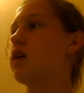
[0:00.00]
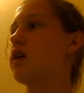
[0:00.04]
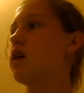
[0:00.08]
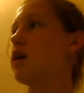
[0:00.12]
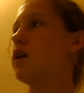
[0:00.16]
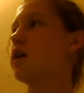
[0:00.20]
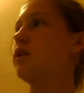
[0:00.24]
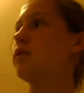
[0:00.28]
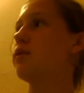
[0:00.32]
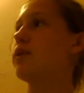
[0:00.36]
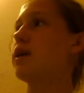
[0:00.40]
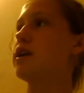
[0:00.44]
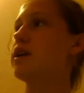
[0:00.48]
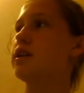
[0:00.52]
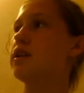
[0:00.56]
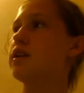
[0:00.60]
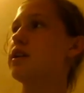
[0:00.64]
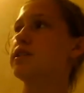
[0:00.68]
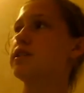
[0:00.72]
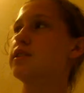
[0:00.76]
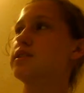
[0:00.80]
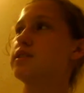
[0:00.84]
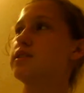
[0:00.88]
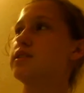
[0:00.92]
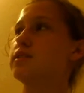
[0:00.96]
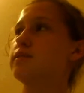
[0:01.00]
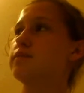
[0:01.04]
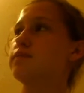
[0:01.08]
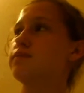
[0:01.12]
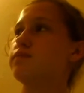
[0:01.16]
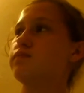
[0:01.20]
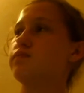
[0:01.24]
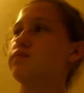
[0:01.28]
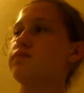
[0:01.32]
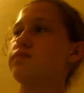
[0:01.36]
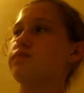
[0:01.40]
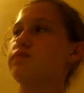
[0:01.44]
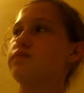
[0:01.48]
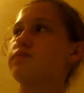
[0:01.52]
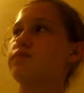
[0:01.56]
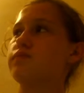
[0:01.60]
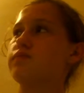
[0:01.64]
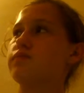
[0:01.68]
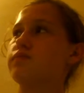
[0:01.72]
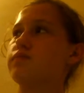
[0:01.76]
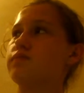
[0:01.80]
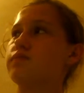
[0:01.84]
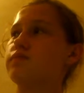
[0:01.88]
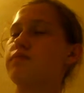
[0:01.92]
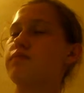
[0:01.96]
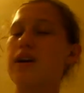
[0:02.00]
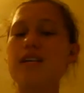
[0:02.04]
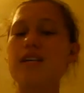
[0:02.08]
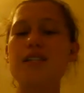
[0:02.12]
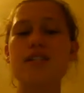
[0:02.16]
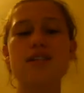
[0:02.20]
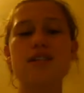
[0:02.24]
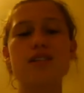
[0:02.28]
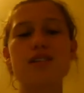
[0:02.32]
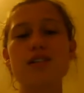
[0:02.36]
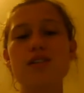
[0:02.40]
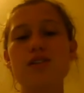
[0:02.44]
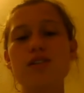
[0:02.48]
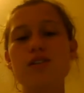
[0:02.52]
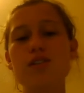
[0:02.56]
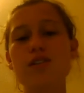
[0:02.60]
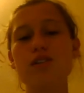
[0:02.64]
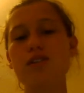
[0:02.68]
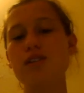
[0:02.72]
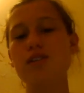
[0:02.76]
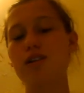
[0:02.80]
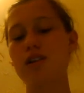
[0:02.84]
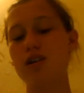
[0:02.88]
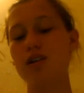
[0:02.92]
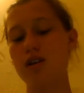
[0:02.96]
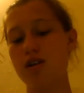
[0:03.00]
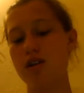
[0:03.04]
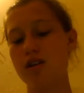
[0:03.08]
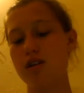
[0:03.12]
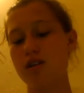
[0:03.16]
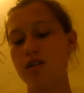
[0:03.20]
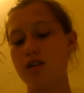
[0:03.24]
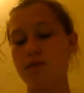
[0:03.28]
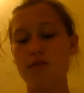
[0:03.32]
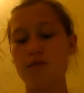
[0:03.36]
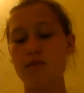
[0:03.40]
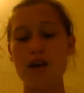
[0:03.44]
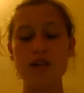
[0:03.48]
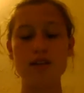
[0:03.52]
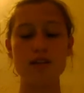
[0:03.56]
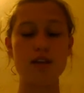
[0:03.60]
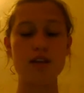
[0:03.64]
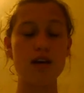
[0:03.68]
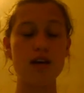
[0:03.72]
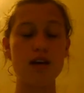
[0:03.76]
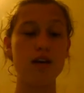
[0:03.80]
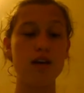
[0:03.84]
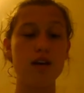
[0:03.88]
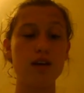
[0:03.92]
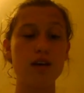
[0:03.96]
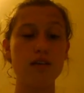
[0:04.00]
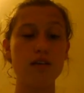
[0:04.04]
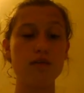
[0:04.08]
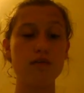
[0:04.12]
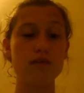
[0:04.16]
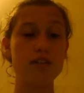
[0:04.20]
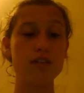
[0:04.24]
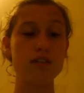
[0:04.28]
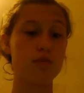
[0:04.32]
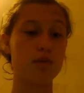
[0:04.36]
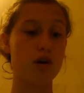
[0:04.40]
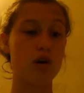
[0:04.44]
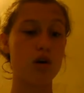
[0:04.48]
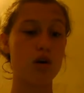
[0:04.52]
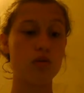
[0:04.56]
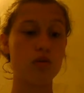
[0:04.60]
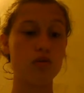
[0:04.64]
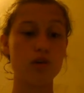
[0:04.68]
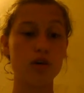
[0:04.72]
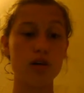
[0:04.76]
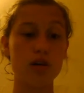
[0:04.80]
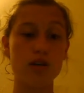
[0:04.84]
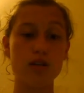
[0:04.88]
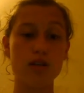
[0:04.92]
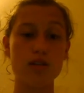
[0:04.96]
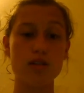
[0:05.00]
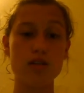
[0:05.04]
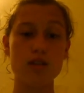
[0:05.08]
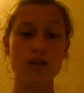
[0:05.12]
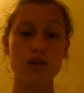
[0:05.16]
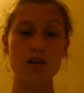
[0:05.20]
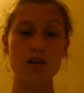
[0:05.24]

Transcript: Anyways, basically, the main thing of this blog was,